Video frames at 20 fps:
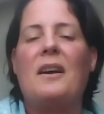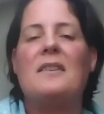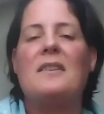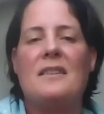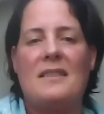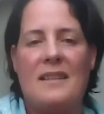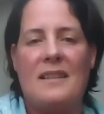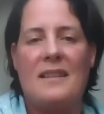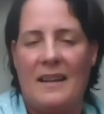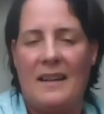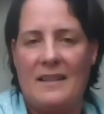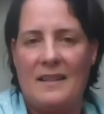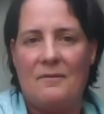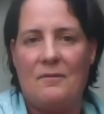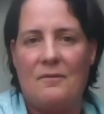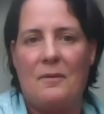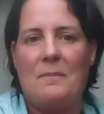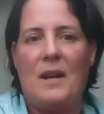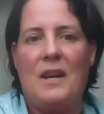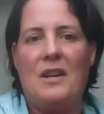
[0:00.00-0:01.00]
understand
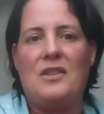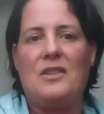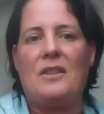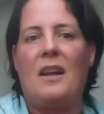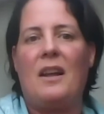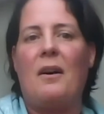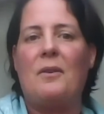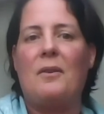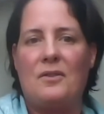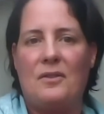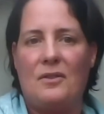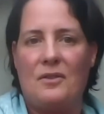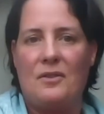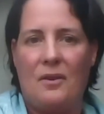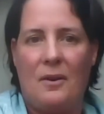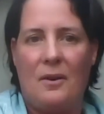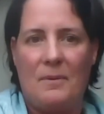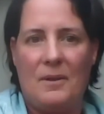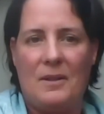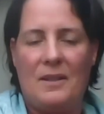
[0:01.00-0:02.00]
information, how to
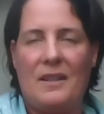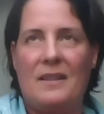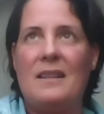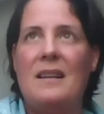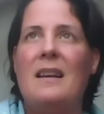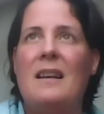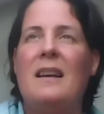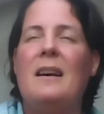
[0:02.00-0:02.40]
interpret it,